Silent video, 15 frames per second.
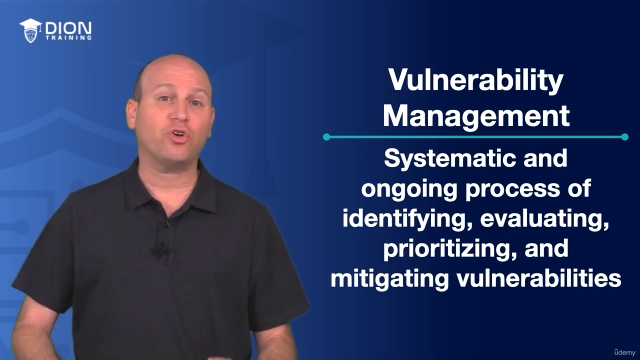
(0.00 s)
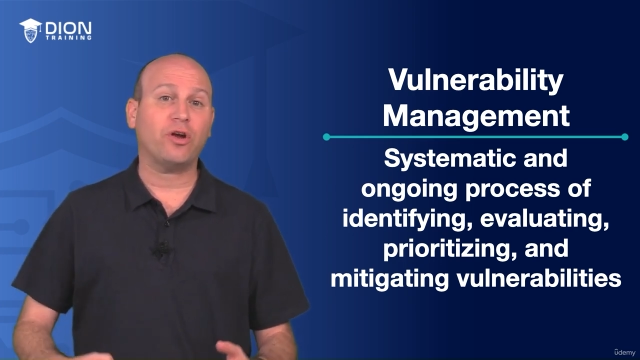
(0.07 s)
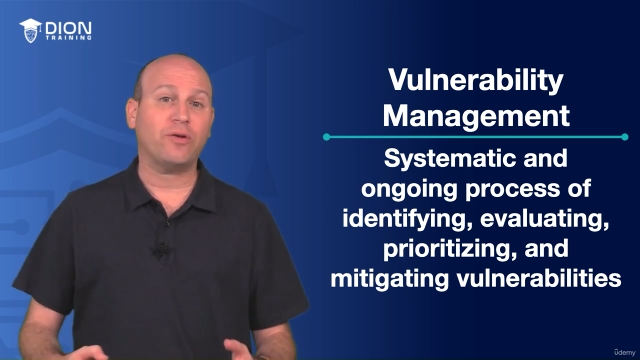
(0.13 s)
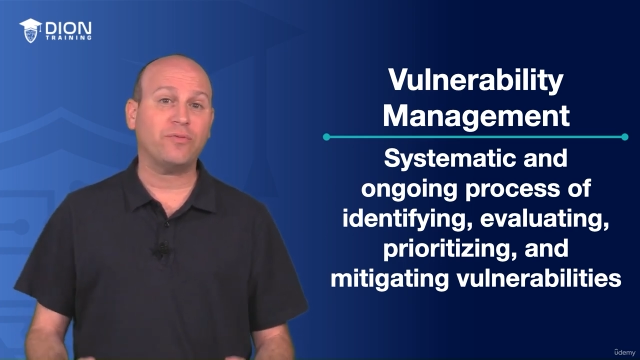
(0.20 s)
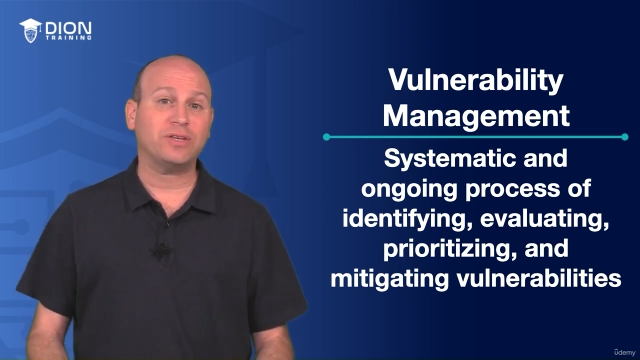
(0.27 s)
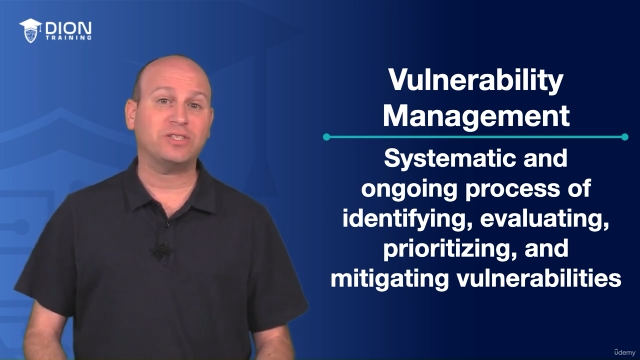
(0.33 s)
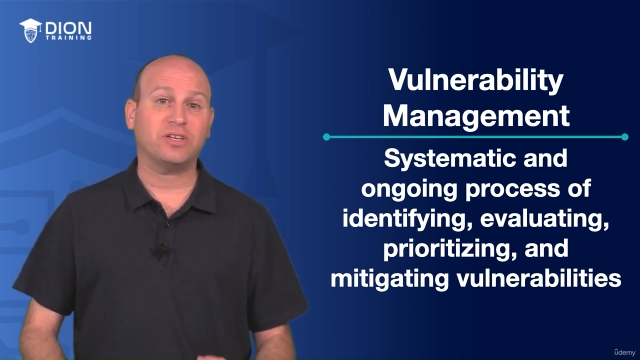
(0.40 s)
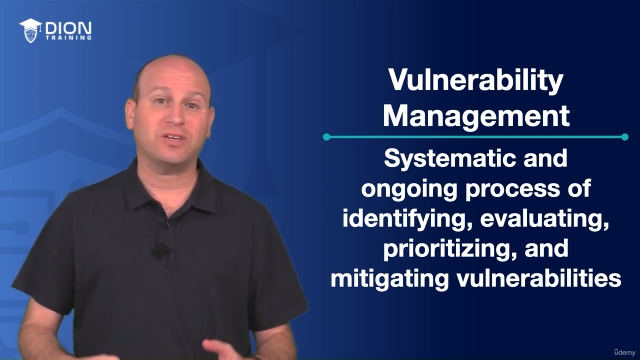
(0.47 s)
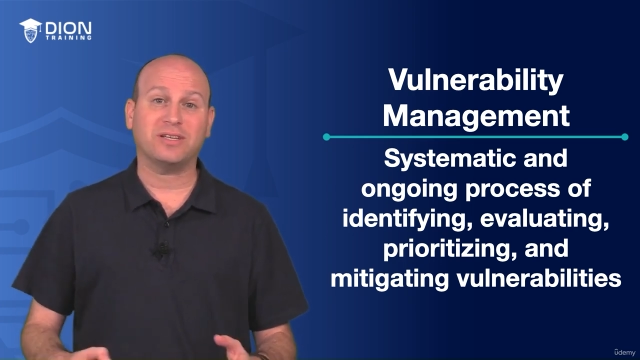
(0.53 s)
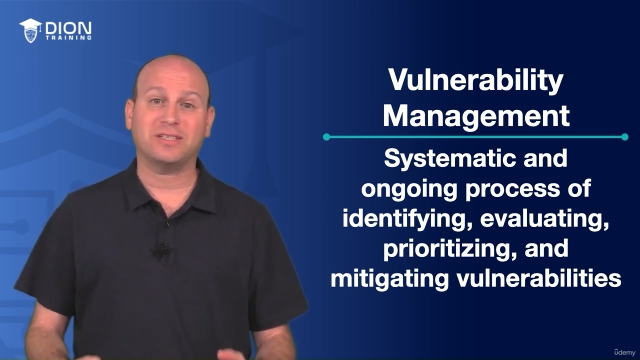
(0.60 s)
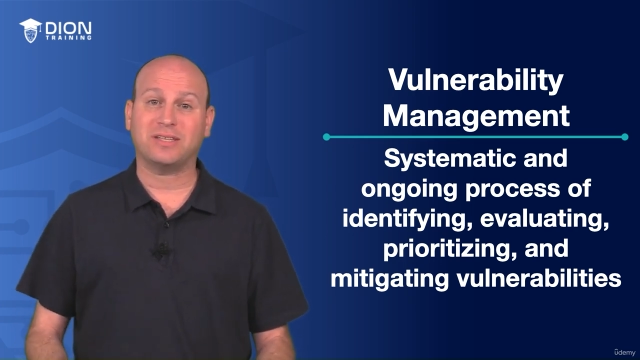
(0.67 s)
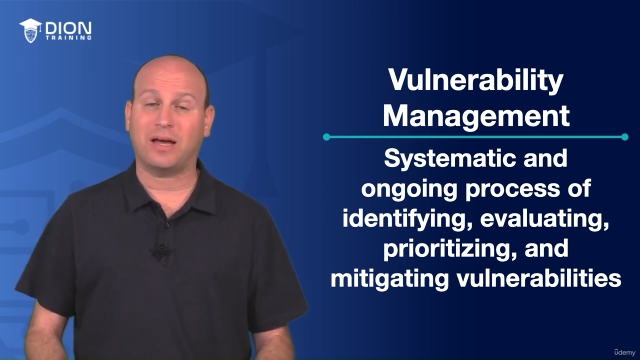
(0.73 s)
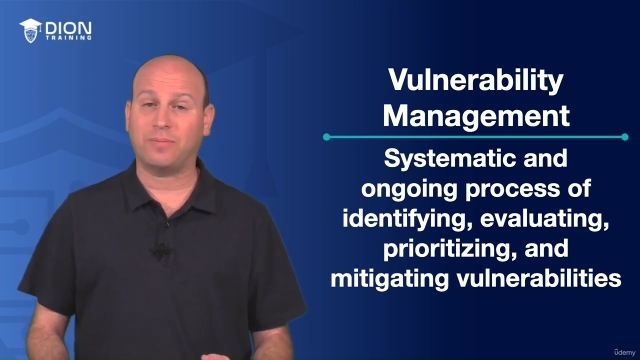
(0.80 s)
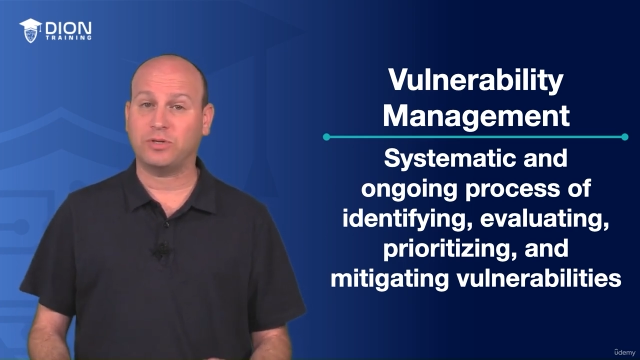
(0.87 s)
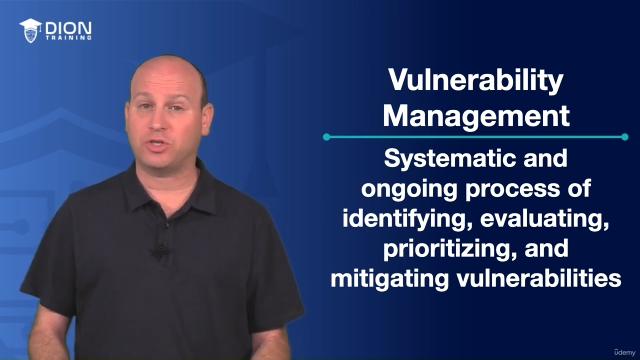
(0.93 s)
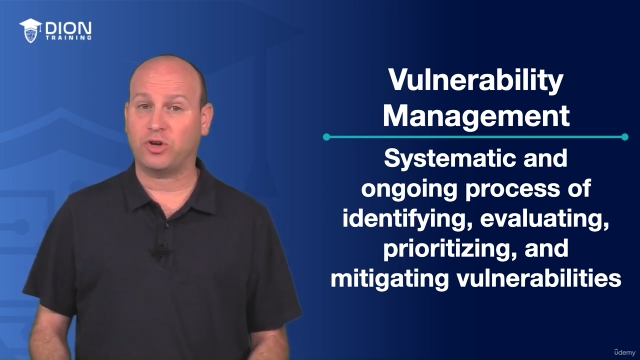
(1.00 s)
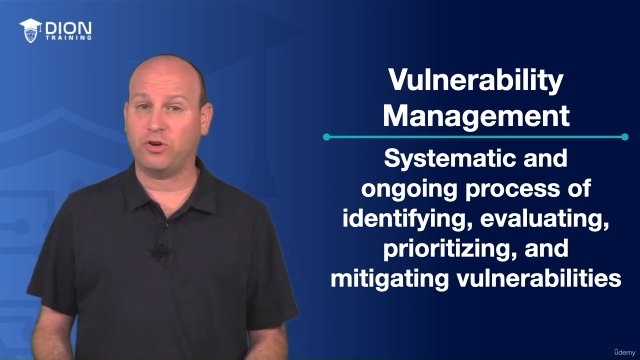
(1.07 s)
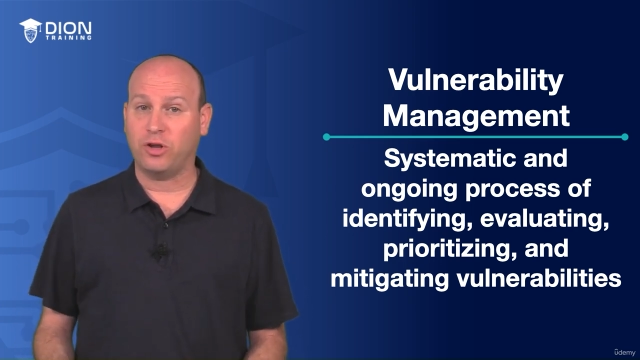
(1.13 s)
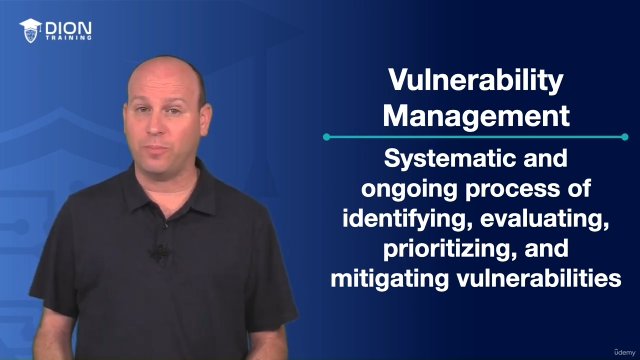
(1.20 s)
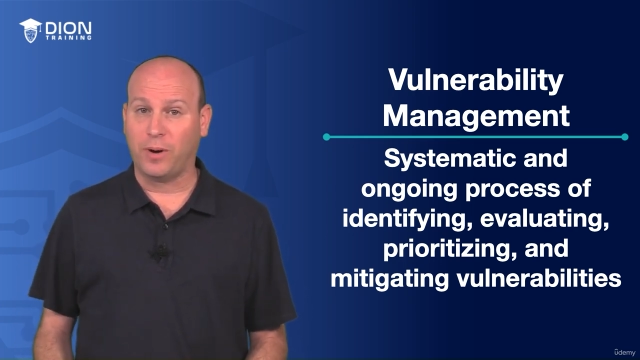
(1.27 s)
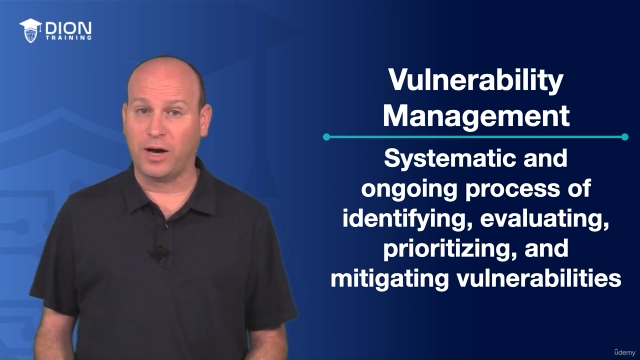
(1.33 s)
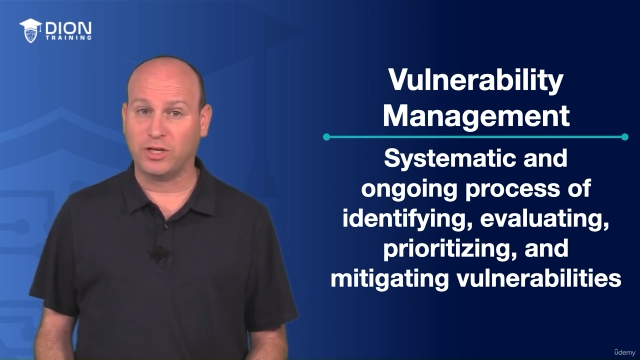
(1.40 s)
and resilient
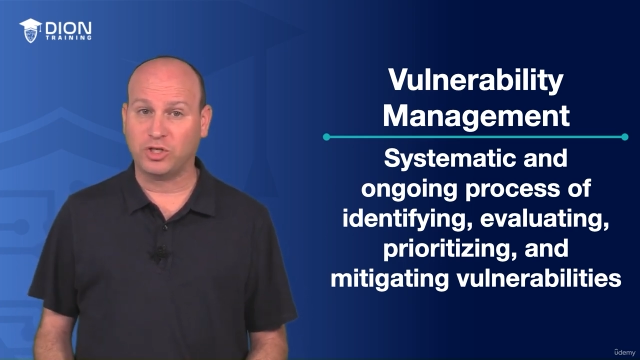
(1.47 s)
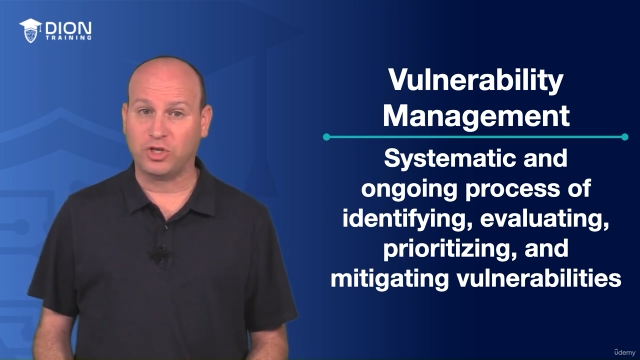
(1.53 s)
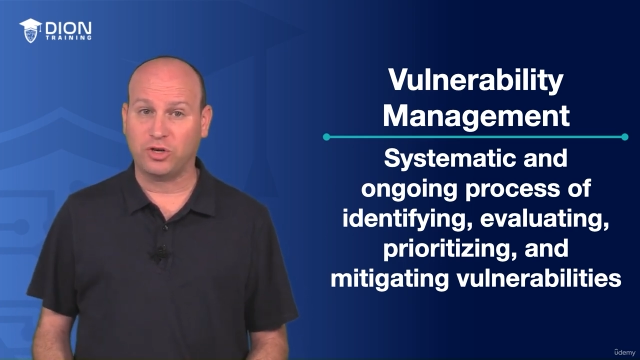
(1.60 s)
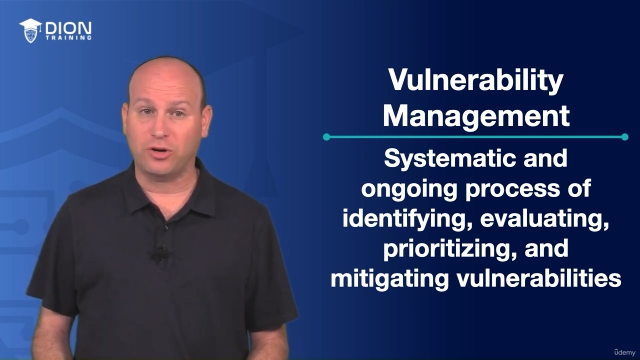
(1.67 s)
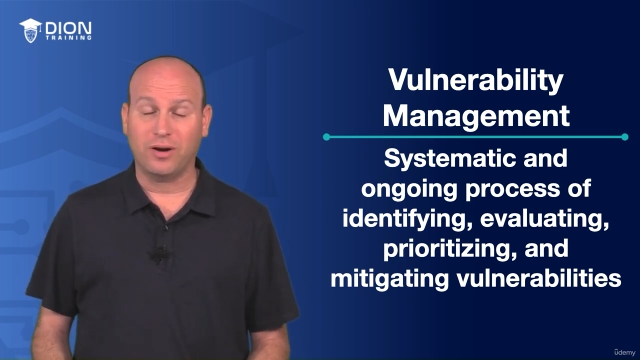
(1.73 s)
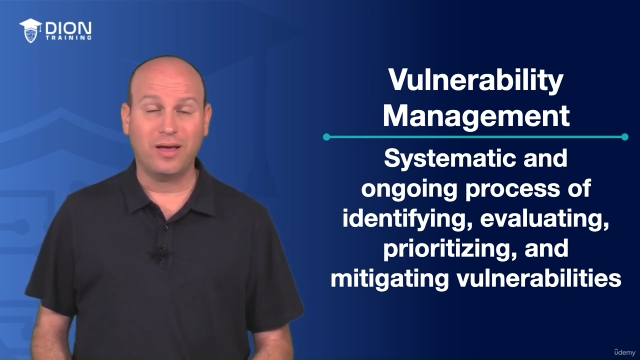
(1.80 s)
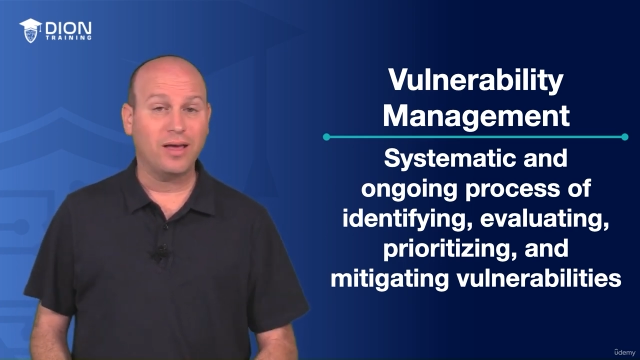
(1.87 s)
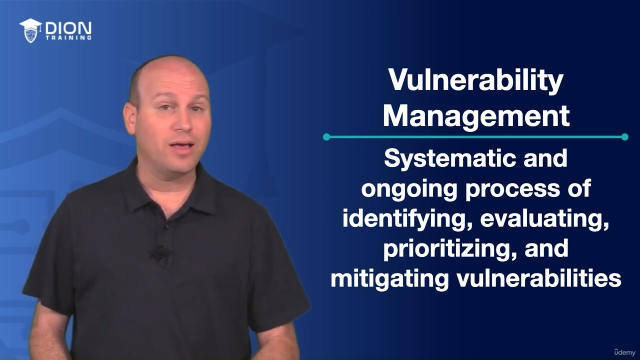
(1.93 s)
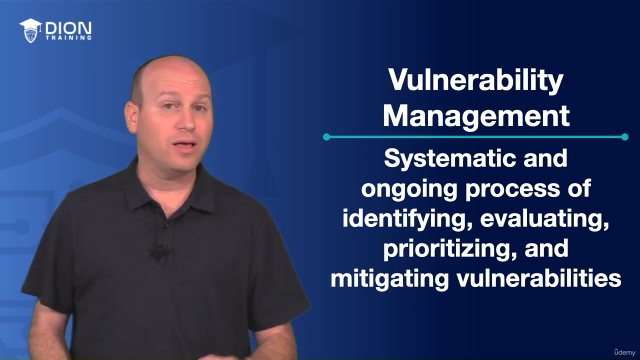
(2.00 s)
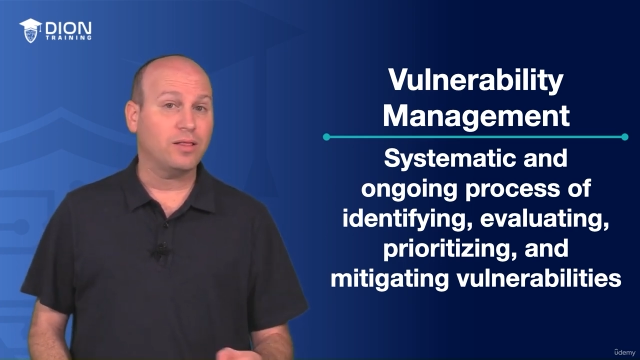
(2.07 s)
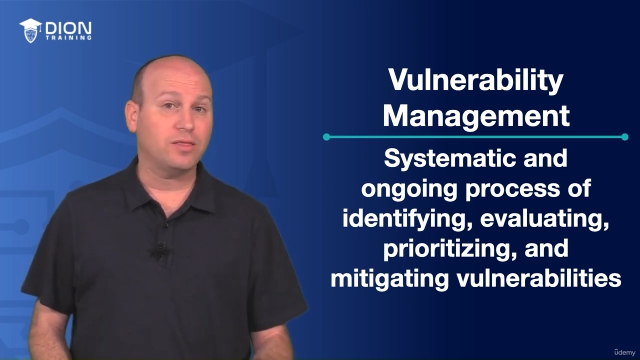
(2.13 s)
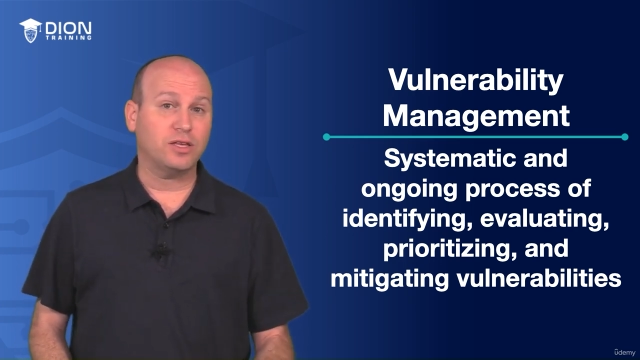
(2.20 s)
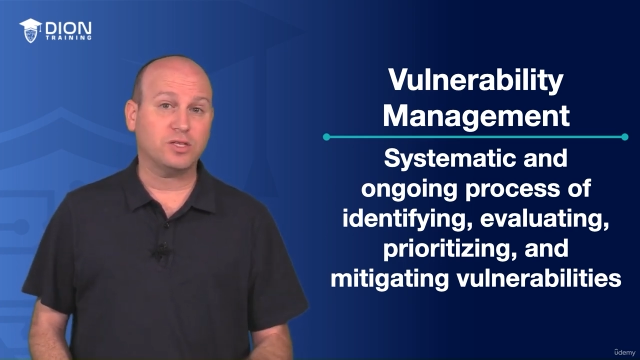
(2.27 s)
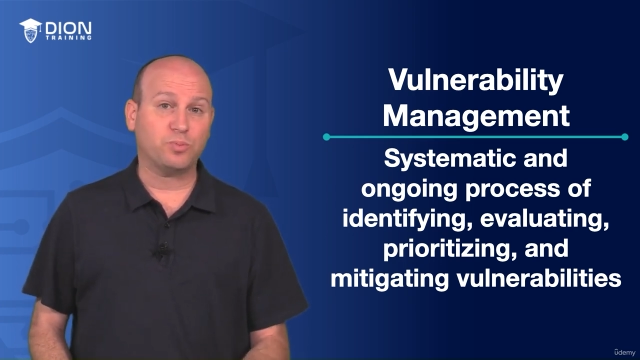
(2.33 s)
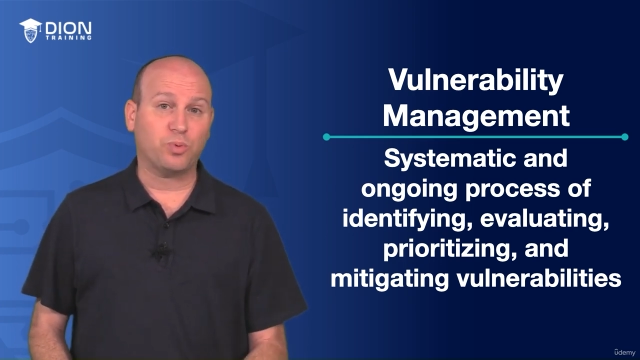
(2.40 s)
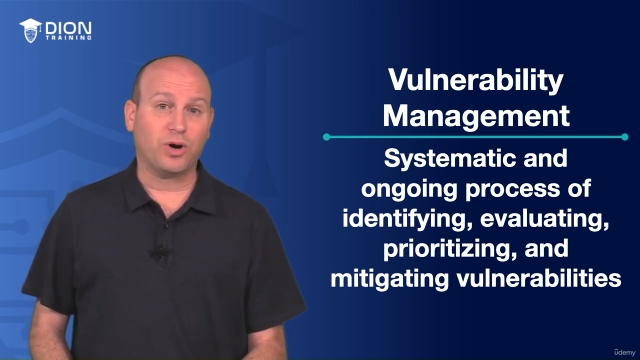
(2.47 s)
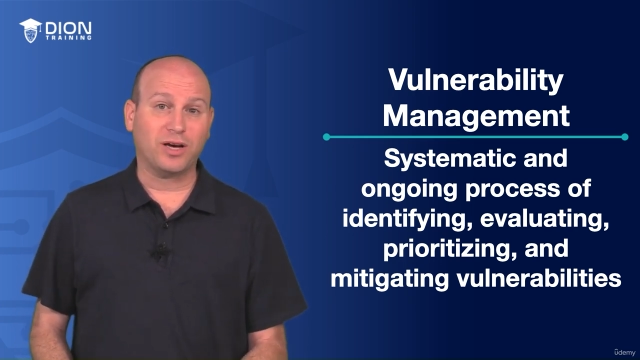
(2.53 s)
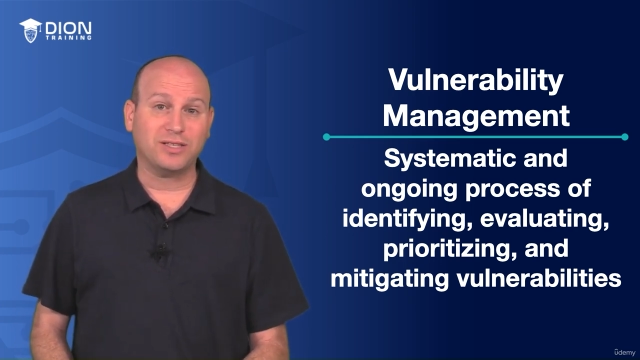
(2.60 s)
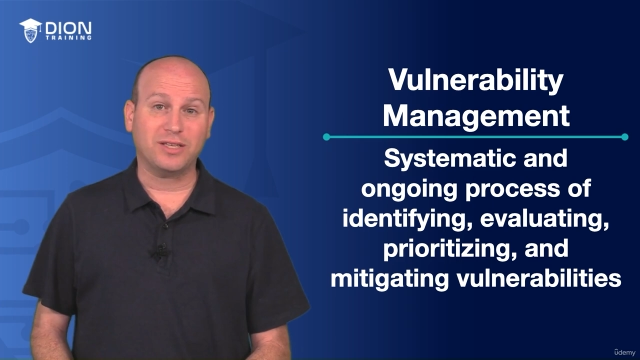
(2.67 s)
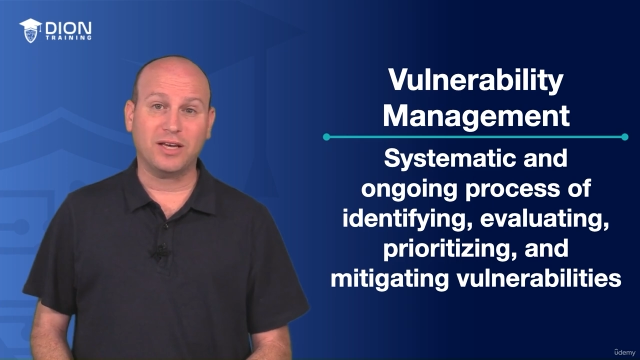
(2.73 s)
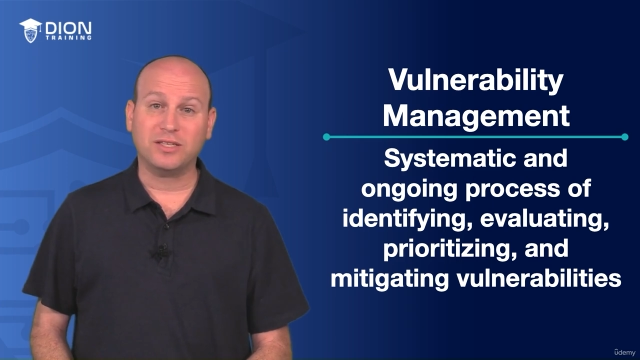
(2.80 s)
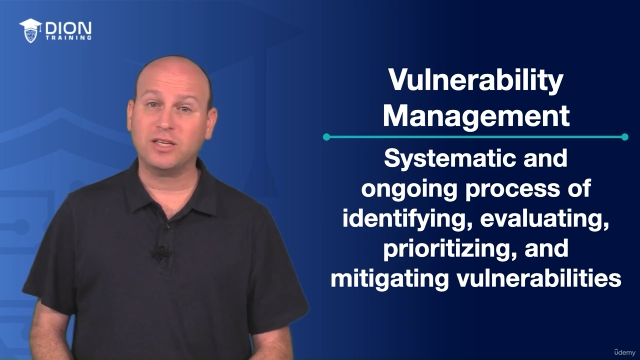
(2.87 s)
cybersecurity posture. This
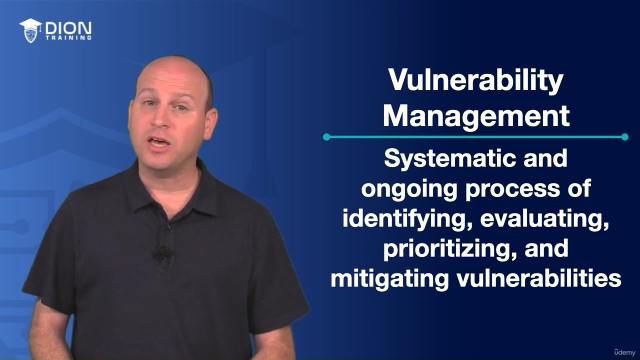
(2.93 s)
process